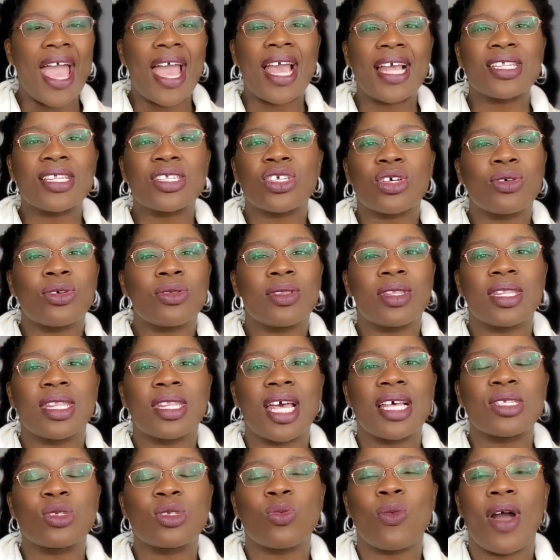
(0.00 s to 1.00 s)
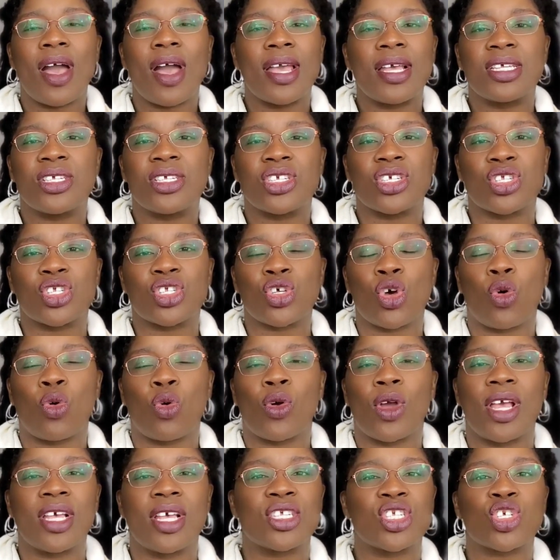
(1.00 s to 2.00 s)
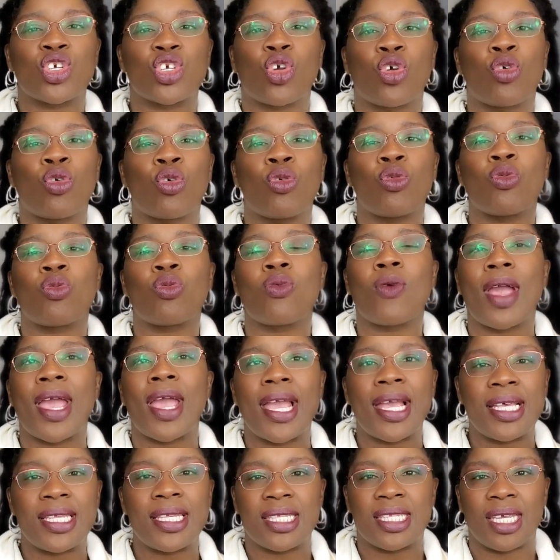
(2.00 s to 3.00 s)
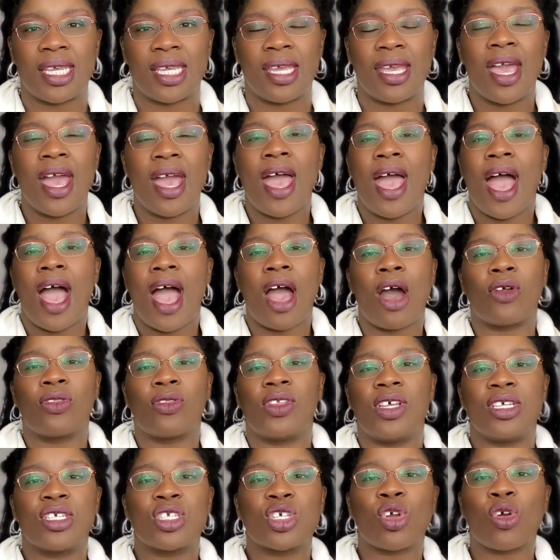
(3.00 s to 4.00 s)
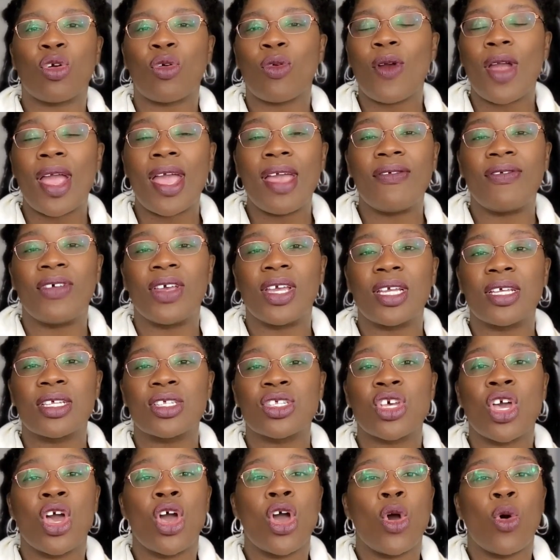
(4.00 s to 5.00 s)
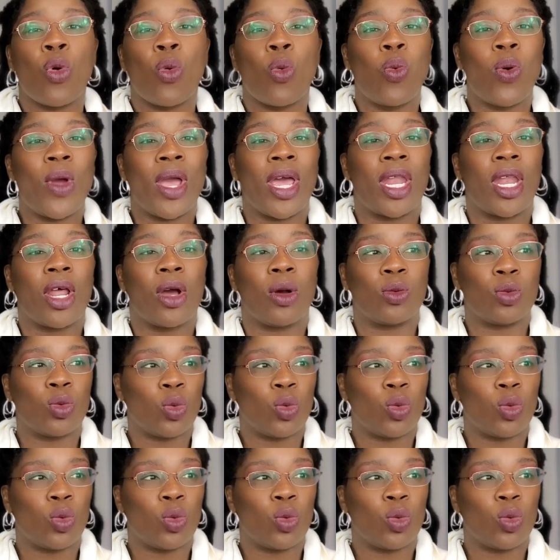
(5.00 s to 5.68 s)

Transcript: And so that's why it's crazy how these cravings went